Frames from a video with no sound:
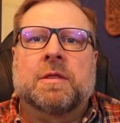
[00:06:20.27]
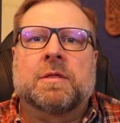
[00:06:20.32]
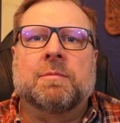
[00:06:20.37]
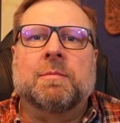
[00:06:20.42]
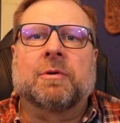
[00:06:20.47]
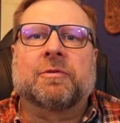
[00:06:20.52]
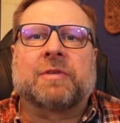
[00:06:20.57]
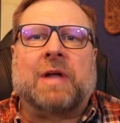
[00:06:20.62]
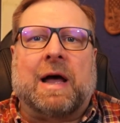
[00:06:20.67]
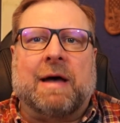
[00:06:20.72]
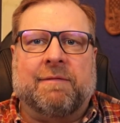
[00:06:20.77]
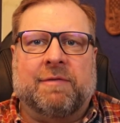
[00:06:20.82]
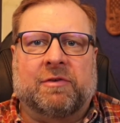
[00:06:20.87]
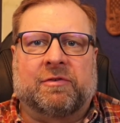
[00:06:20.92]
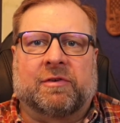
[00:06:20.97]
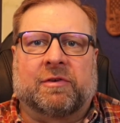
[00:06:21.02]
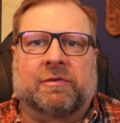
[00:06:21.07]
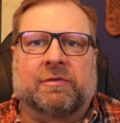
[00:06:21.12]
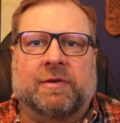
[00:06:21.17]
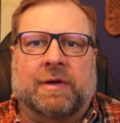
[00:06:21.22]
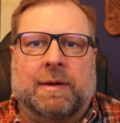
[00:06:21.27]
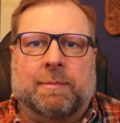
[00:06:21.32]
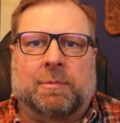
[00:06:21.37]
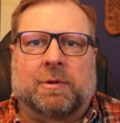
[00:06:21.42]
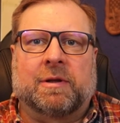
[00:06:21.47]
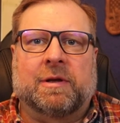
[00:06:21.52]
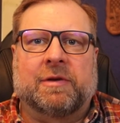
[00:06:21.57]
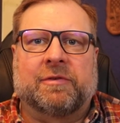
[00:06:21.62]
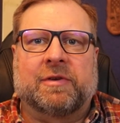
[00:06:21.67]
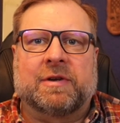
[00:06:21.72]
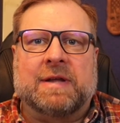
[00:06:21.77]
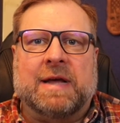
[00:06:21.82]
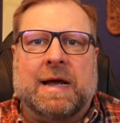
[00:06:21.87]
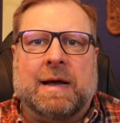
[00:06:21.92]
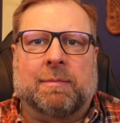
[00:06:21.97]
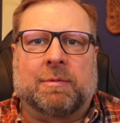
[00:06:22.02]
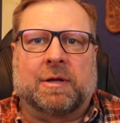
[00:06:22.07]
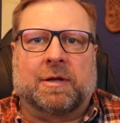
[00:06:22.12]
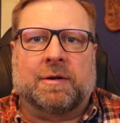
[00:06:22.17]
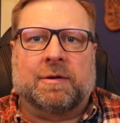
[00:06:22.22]
The most obvious example is a
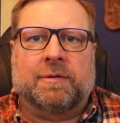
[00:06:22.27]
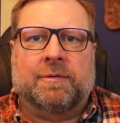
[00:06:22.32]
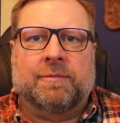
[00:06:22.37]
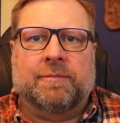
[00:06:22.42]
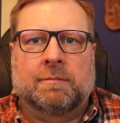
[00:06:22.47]
tablet.